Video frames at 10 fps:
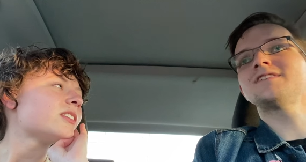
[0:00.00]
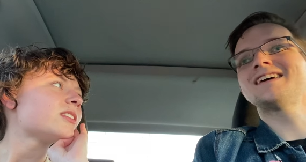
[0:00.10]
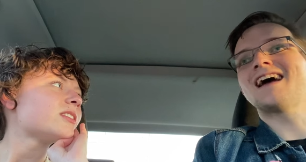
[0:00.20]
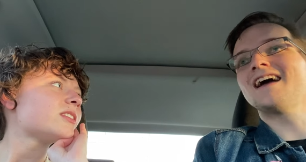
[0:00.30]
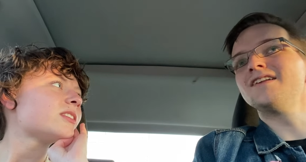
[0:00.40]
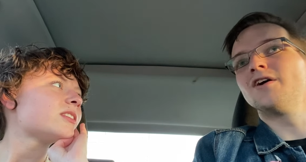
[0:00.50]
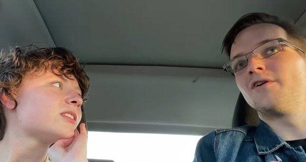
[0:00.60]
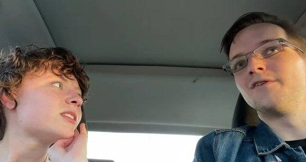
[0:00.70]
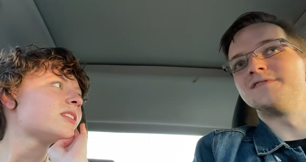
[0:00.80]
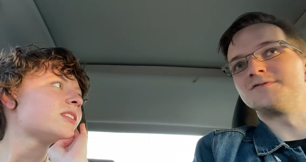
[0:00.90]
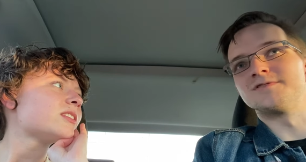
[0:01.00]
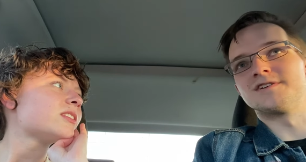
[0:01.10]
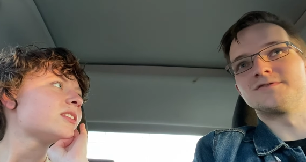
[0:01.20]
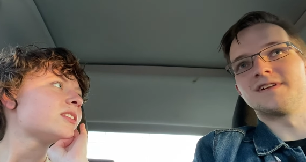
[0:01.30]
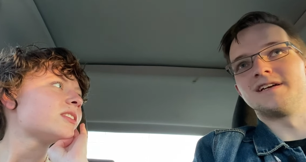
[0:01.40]
Speaker 1: like, I know Elvis was
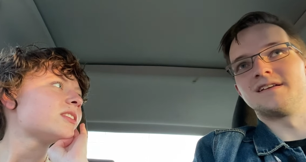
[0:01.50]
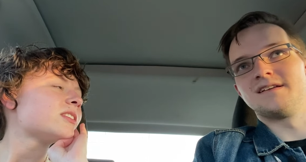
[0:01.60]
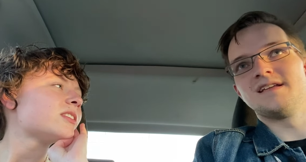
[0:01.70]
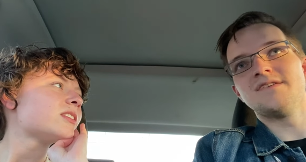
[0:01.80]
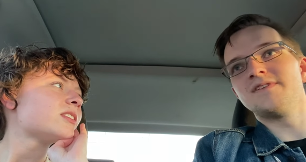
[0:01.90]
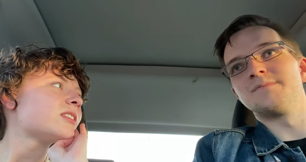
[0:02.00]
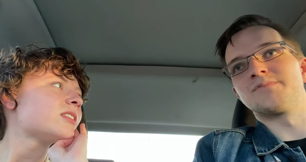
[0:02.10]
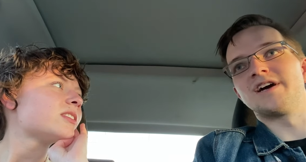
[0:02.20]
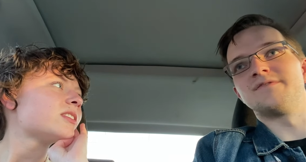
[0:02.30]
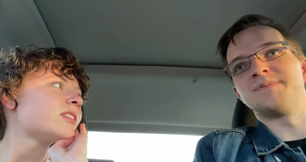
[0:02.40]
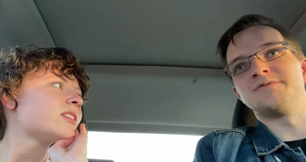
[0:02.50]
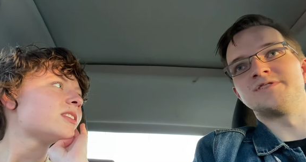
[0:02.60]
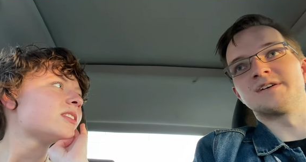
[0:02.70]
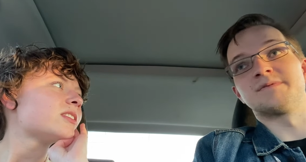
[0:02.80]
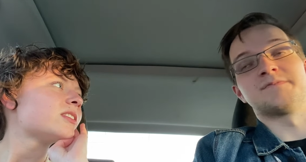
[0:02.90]
also, like, even in private, people
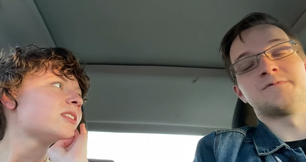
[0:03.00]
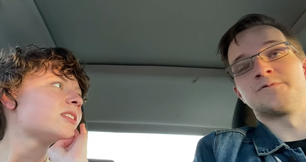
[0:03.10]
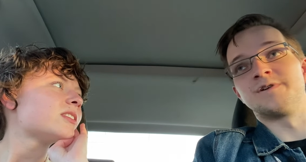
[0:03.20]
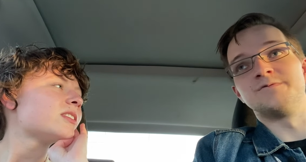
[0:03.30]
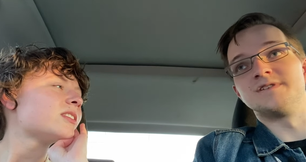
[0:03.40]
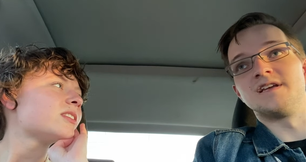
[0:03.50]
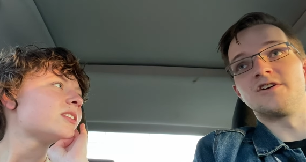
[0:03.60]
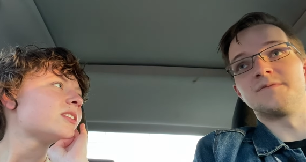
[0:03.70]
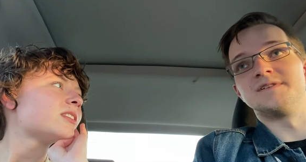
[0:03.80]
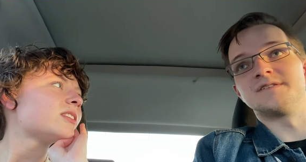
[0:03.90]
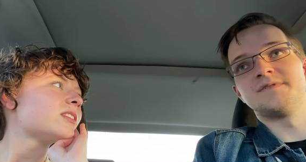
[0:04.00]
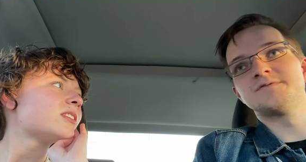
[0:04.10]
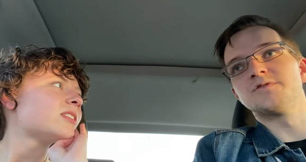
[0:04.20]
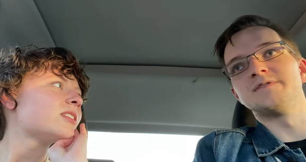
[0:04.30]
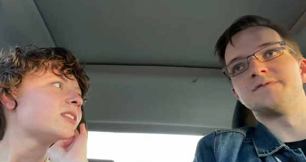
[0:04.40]
talk about before he was in the army and stuff, he
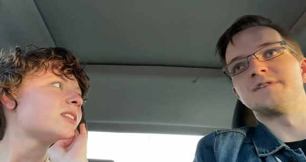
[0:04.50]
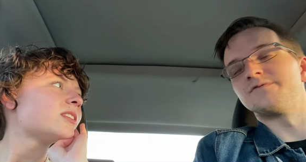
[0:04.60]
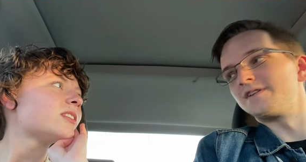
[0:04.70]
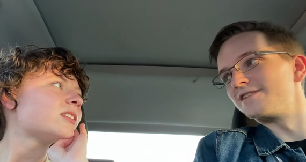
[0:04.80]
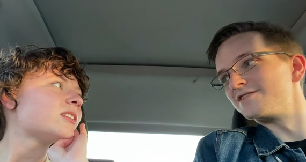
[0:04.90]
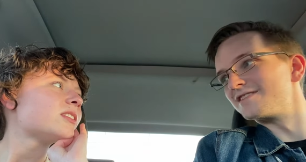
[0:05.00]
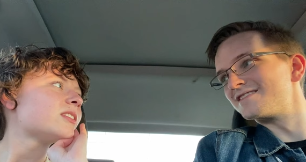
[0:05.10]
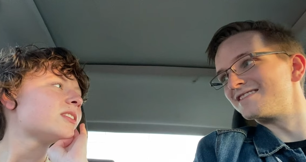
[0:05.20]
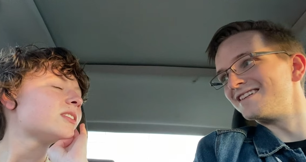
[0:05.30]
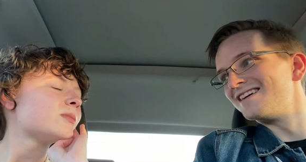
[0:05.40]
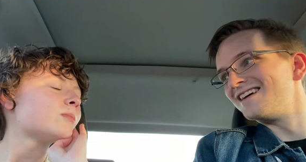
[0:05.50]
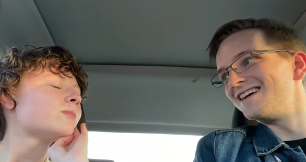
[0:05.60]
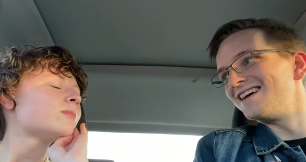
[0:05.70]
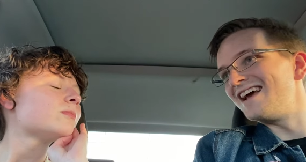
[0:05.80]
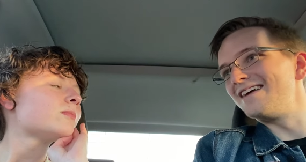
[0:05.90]
was always very religious.
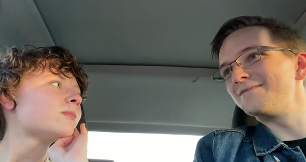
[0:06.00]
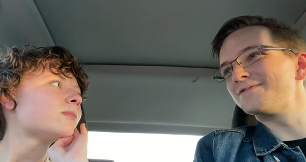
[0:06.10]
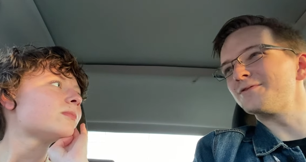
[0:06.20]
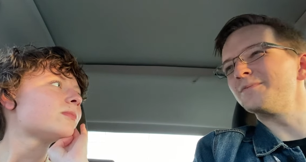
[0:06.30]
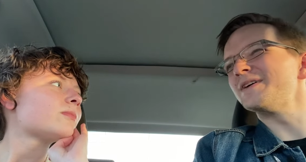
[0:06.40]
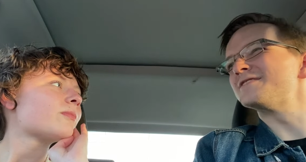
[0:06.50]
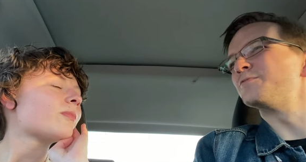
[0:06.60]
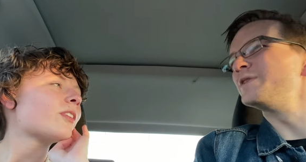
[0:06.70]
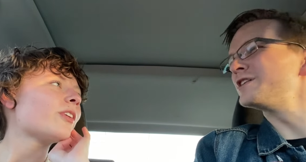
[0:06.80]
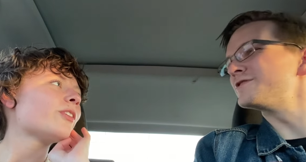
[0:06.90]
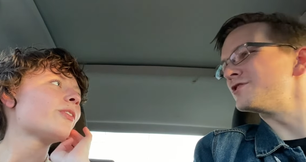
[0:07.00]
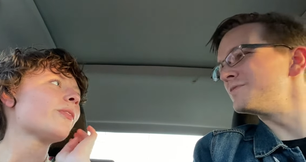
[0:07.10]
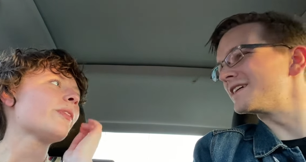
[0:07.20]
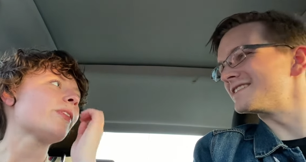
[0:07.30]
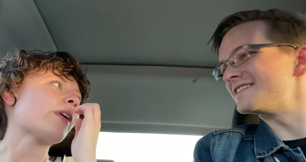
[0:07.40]
So, but it's weird
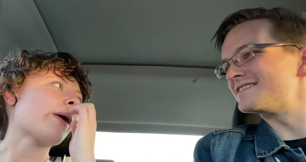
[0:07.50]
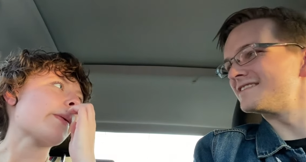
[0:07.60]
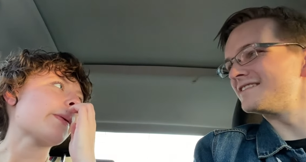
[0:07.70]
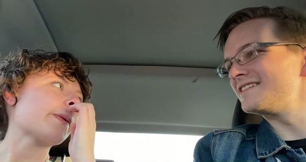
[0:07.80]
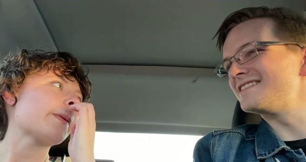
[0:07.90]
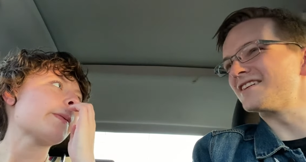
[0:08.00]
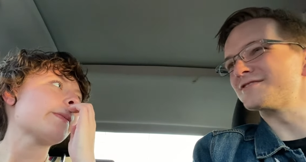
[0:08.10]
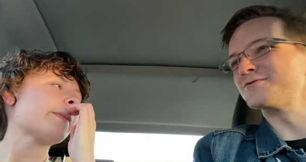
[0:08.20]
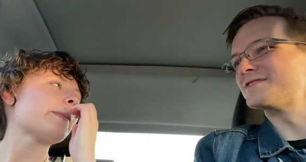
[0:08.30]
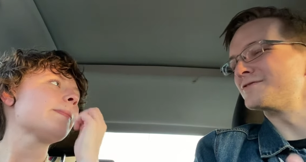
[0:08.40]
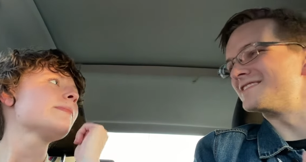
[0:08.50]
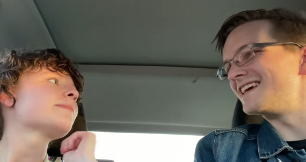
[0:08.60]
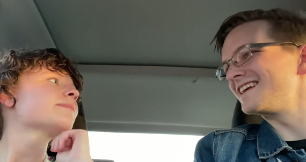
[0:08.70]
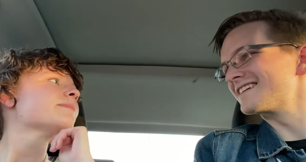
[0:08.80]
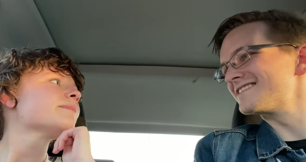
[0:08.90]
too because he's he's also still
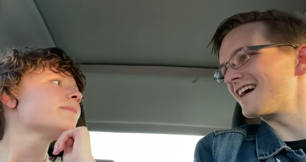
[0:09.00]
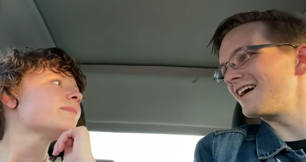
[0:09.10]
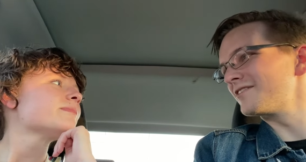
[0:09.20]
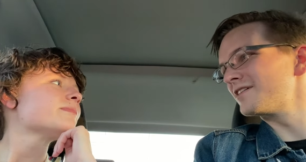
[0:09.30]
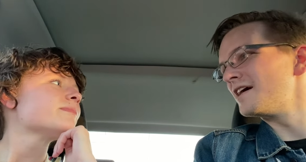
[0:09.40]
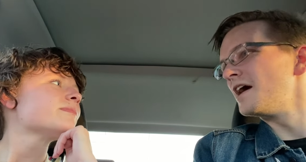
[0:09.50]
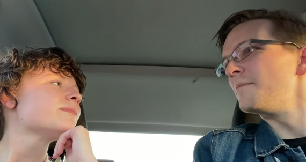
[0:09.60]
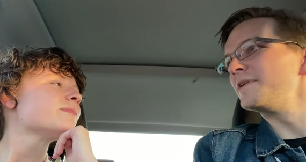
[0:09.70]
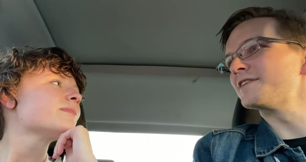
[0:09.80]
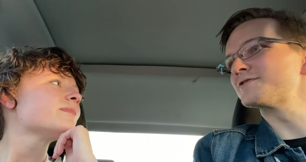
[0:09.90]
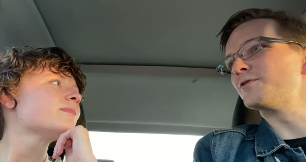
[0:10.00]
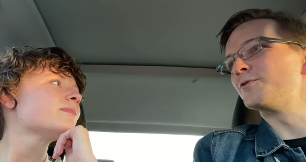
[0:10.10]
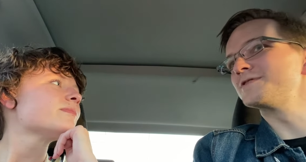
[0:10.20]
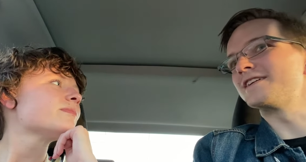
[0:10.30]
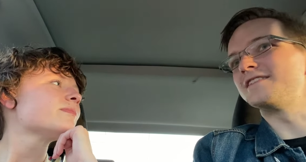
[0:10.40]
dating a child, but he also
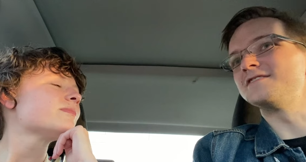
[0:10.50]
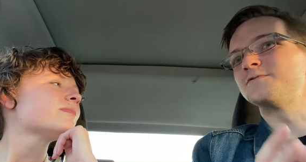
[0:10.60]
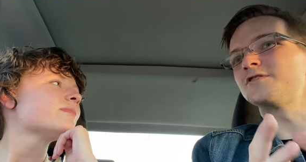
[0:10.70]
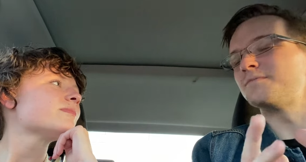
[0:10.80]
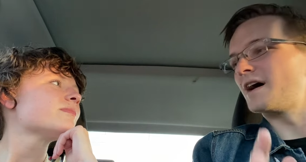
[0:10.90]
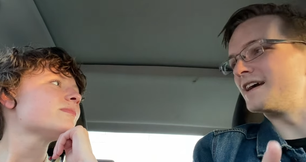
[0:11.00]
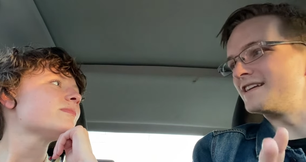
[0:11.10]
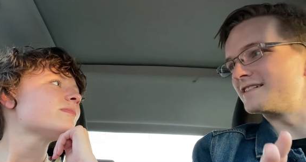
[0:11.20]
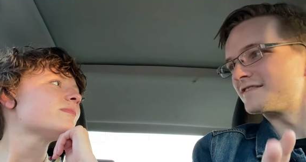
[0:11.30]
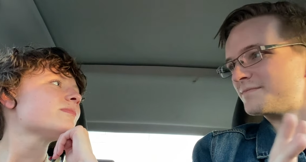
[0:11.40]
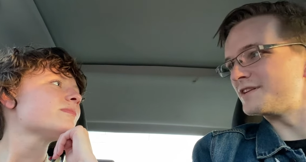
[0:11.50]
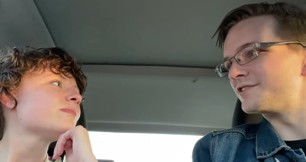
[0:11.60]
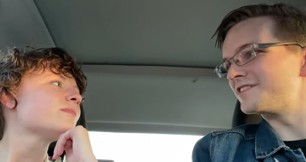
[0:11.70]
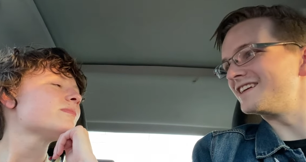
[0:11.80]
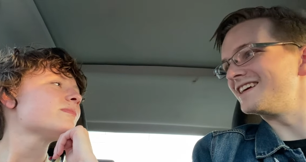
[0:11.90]
holds like these weird ideas of
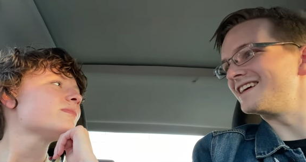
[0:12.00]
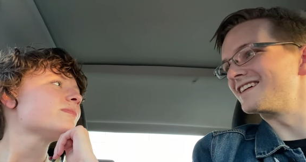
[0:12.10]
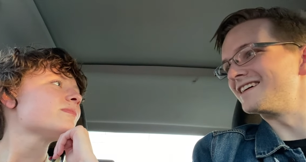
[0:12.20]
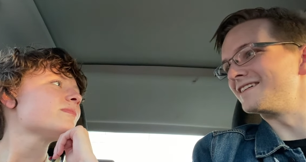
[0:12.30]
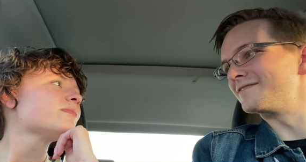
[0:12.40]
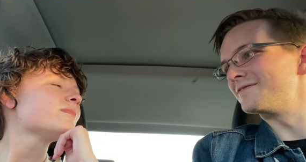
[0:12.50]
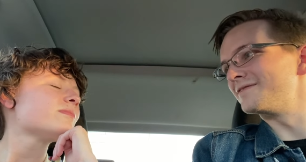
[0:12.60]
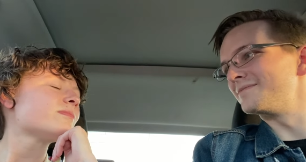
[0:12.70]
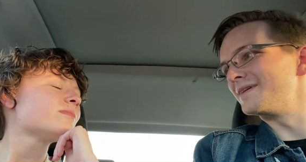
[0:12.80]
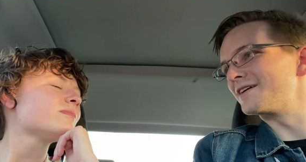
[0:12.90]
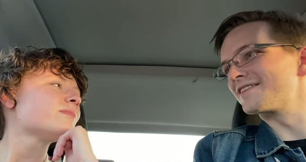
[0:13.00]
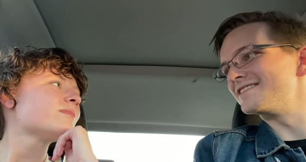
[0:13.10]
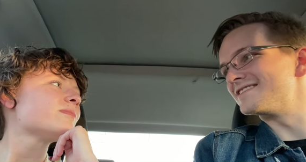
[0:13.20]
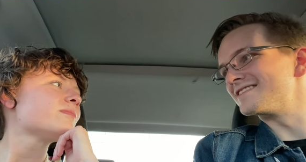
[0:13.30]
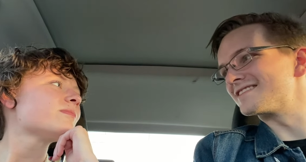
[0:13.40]
purity and like mm-hmm.
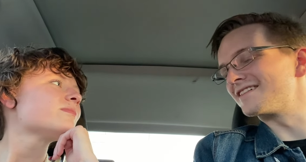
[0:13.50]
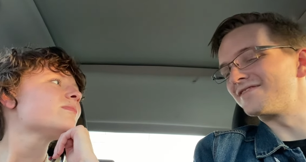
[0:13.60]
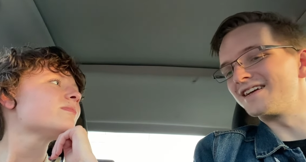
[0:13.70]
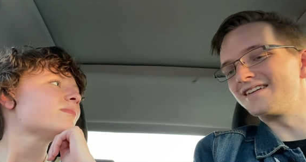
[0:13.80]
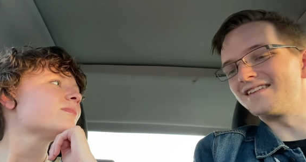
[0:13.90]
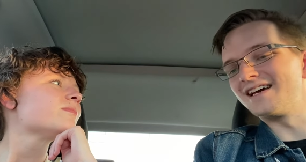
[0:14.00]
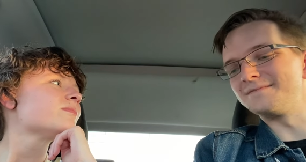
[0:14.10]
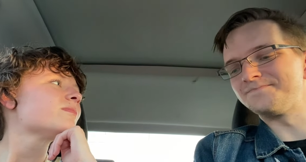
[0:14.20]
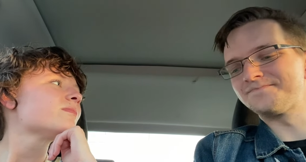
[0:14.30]
marriage and stuff like that.